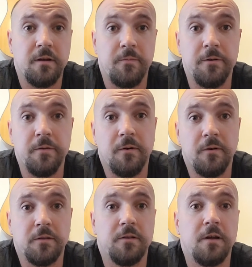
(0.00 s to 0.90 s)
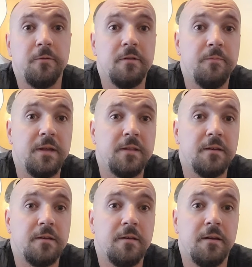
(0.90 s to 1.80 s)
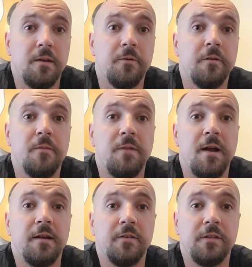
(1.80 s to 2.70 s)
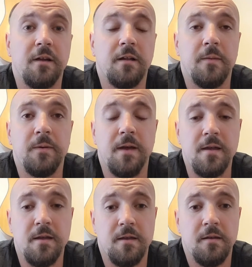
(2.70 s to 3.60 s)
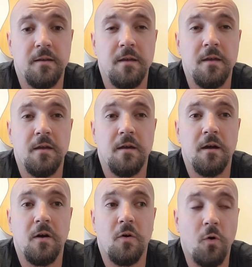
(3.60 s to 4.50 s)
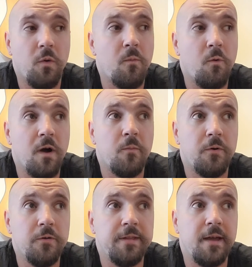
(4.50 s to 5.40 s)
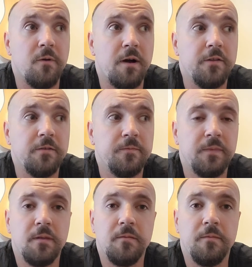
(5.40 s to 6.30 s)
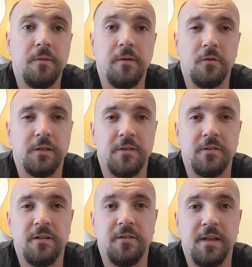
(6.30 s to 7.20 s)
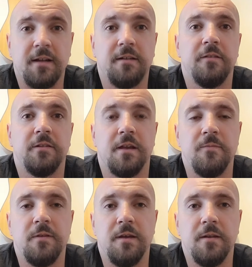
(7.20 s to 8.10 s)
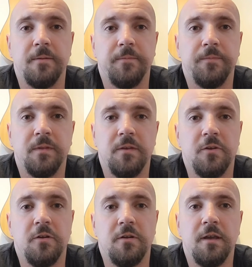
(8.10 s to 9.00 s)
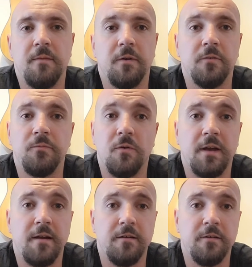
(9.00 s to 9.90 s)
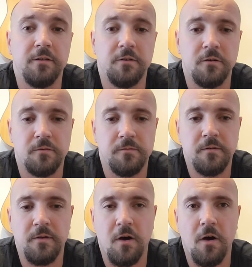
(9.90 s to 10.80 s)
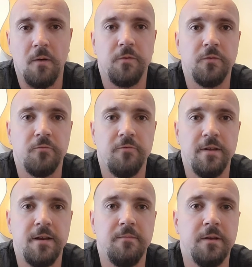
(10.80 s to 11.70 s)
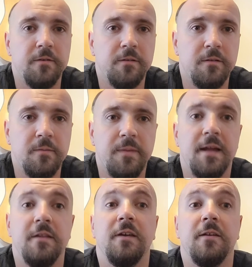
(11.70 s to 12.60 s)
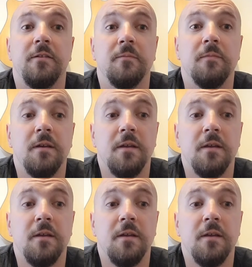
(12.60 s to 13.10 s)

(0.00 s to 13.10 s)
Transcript: I brewed a porter, I brewed a bitter, and I brewed an American style IPA. All went well brew day wise, but they all tasted exactly the same at the end. You couldn't get much malt character at all. The hops were really muted, you could barely taste them.